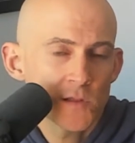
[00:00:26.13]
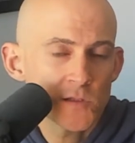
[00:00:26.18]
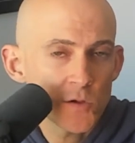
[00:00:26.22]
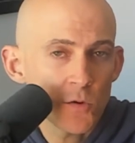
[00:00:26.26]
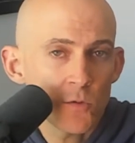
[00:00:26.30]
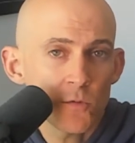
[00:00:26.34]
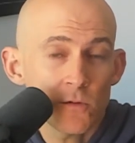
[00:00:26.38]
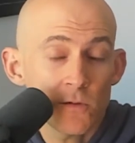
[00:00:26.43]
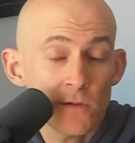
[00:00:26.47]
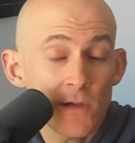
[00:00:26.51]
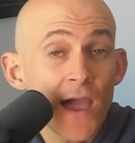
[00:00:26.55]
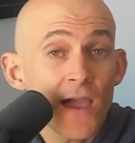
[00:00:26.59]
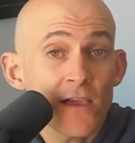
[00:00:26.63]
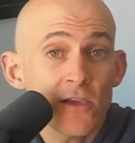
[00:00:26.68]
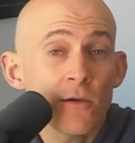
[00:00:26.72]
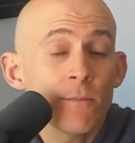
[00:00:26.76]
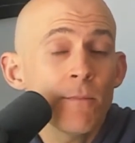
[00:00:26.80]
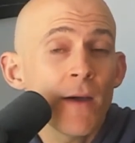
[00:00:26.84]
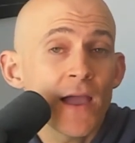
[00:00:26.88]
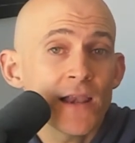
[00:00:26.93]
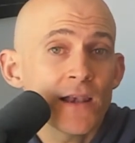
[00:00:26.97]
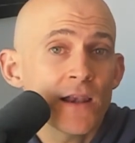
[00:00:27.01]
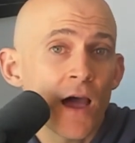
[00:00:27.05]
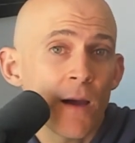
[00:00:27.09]
So yeah, you
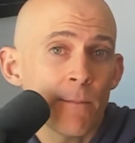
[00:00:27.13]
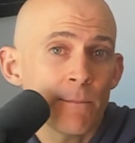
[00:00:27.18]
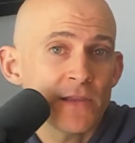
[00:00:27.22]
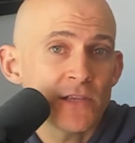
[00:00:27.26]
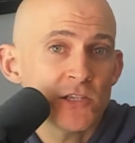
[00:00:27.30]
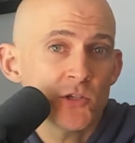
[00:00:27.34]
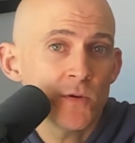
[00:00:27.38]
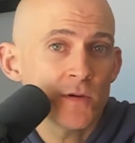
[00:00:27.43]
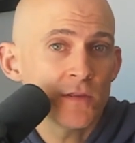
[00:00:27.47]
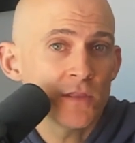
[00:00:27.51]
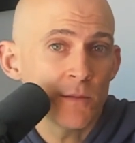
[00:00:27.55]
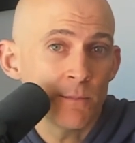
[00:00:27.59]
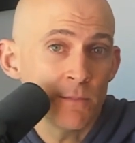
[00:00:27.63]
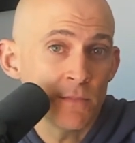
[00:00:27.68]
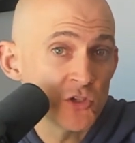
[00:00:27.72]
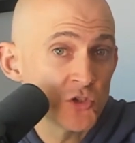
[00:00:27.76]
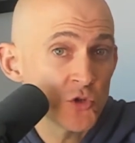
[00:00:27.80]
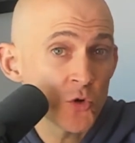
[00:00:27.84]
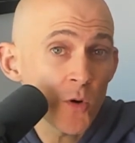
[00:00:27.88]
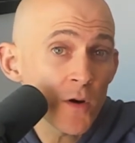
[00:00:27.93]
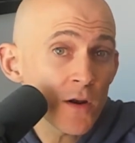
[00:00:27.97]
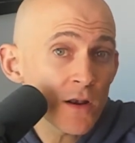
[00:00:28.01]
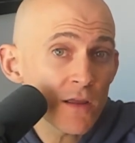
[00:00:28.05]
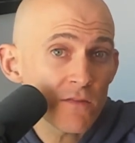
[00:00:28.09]
might not be doing the
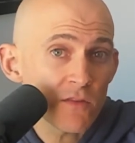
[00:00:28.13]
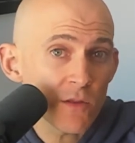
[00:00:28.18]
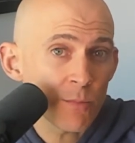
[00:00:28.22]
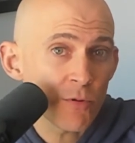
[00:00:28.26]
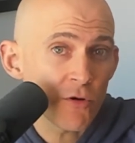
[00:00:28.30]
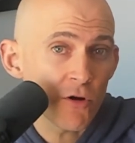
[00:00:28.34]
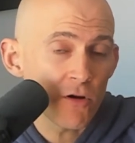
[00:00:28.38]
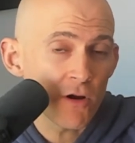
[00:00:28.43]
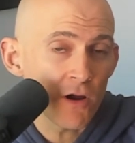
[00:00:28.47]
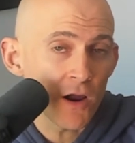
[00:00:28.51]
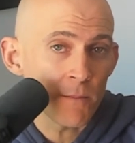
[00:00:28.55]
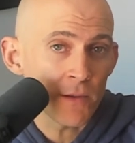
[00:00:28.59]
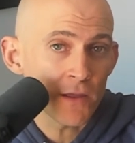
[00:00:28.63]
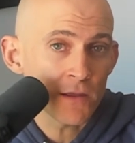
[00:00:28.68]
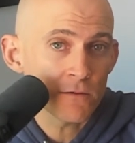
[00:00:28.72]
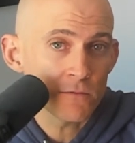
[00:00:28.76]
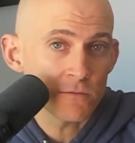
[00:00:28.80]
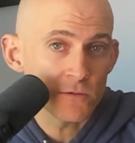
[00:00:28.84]
majority of the programming,